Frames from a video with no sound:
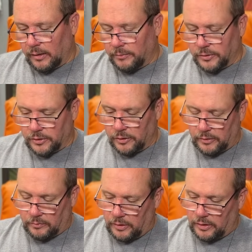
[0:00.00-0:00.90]
So
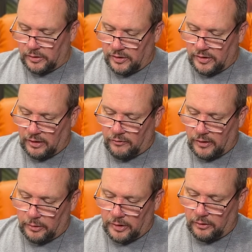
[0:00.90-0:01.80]
the synthetic
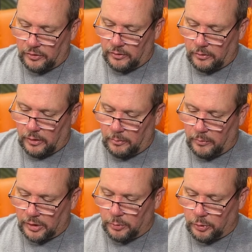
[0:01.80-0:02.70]
fiber tails are
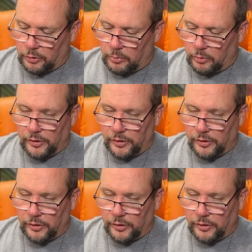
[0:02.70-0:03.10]
much more durable.